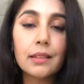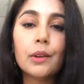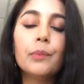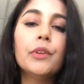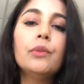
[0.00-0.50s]

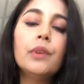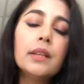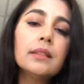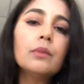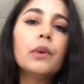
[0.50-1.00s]
Now, the
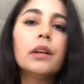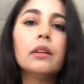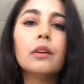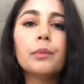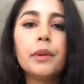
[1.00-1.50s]
reason why a
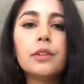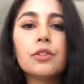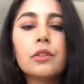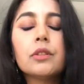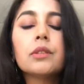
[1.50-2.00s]
lot of
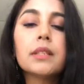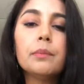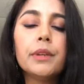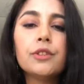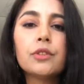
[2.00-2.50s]
patients, or some
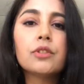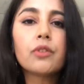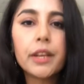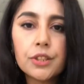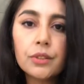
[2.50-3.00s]
patients,
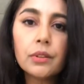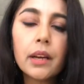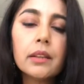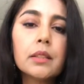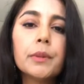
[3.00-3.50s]
try to do
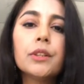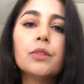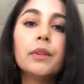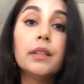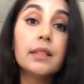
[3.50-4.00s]
that is because
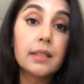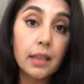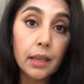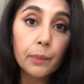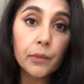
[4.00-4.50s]
when they
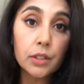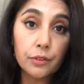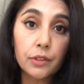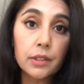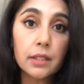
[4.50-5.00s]
see the
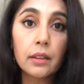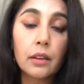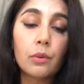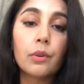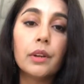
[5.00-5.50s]
difference in their
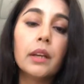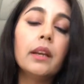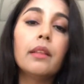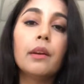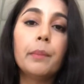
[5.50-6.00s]
cornea,
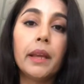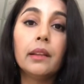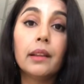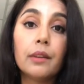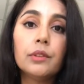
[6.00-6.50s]
in their pain
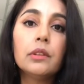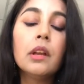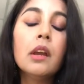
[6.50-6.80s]
level,